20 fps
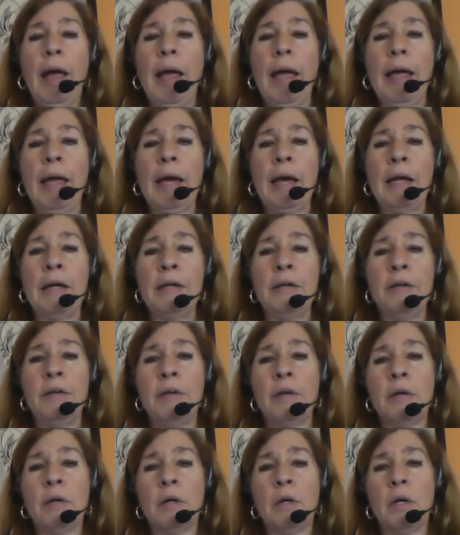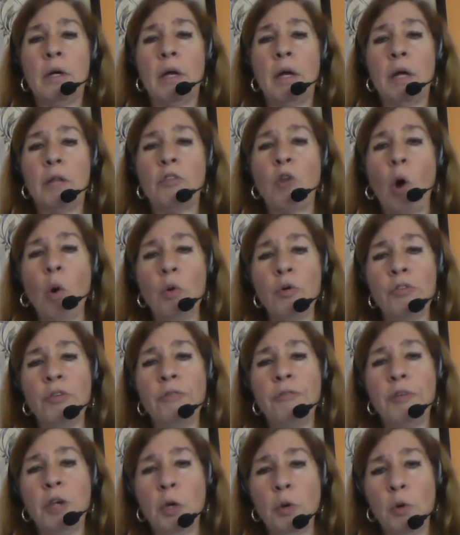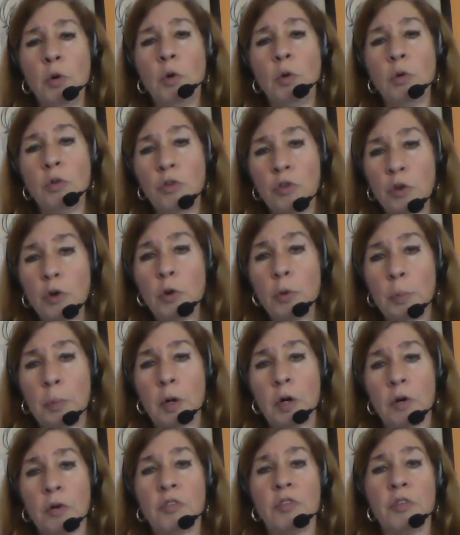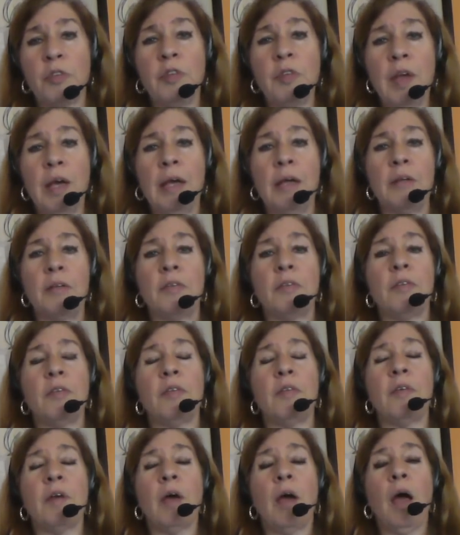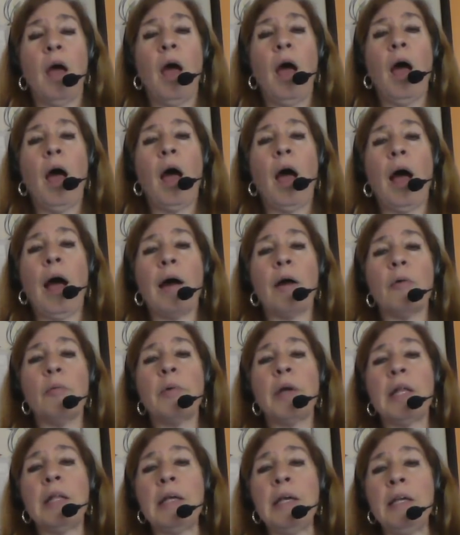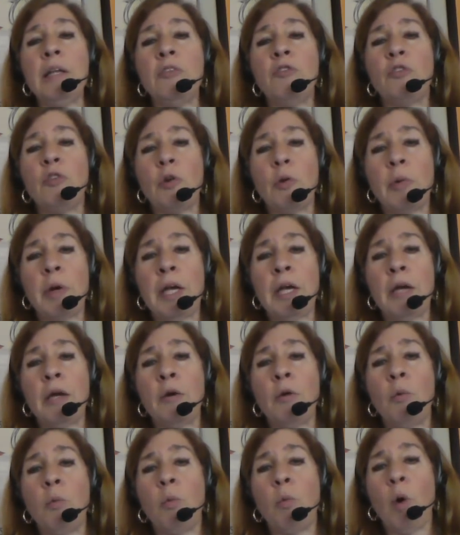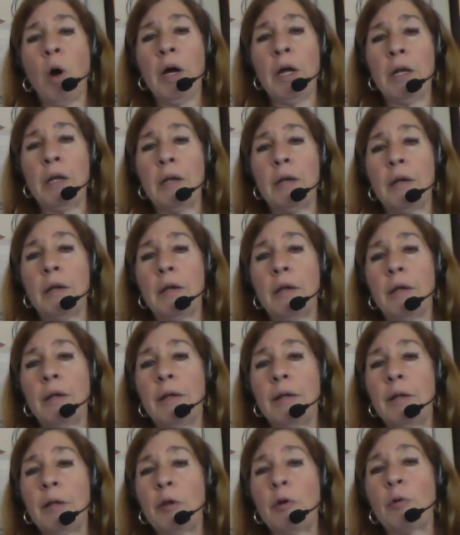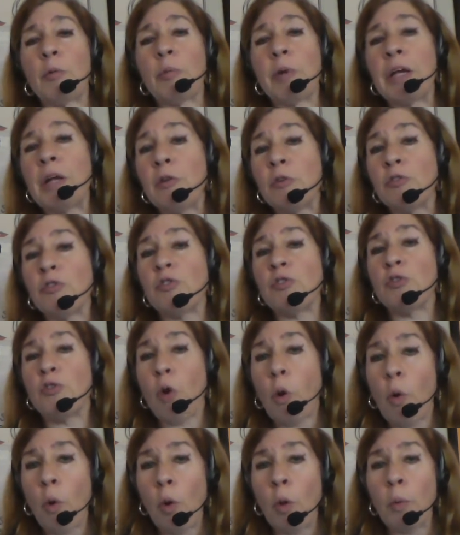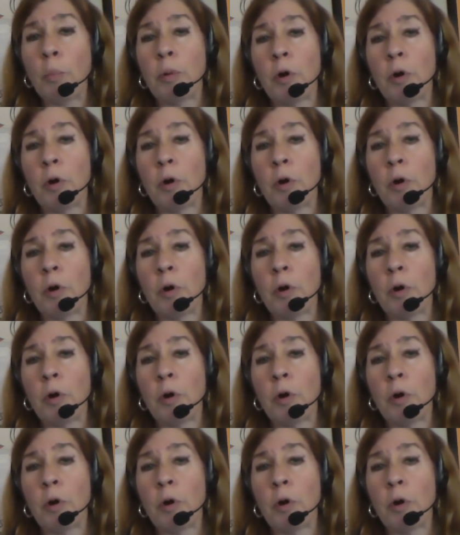And those of you who do persist are really doing what your real soul